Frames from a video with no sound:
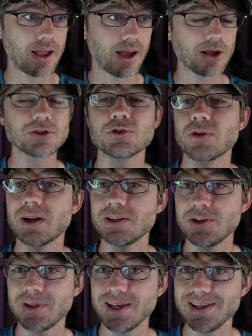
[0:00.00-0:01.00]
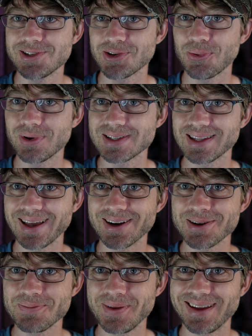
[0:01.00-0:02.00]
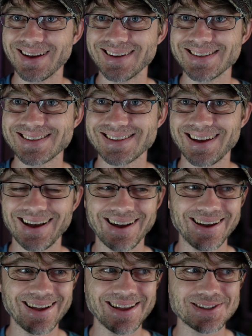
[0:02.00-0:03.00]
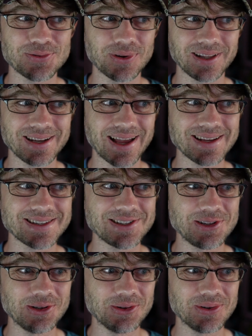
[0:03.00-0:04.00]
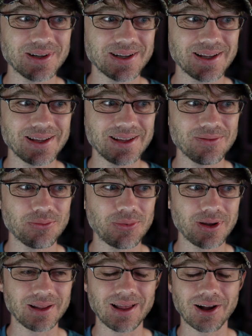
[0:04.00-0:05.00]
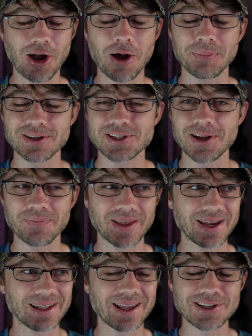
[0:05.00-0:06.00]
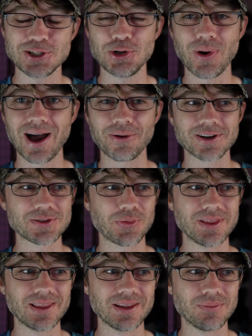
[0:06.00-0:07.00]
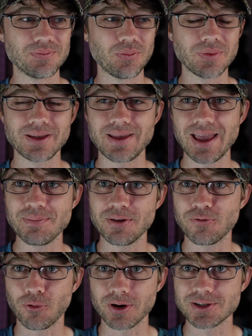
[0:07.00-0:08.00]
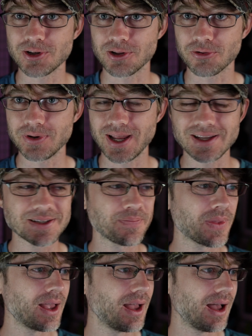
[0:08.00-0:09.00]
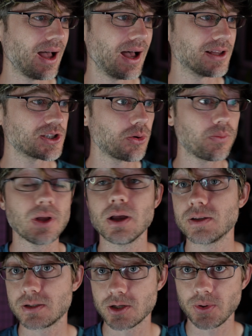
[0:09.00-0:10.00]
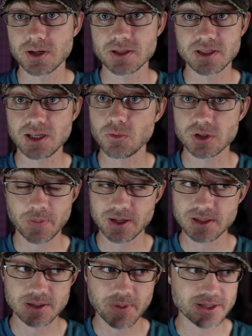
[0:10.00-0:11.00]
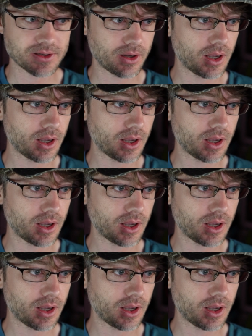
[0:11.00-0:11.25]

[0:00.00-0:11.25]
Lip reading: I also try to do the easier ones later because it's really nice to really accomplish something in like 2 hours when the game before it took 3 days. So here's a sequence base that's based on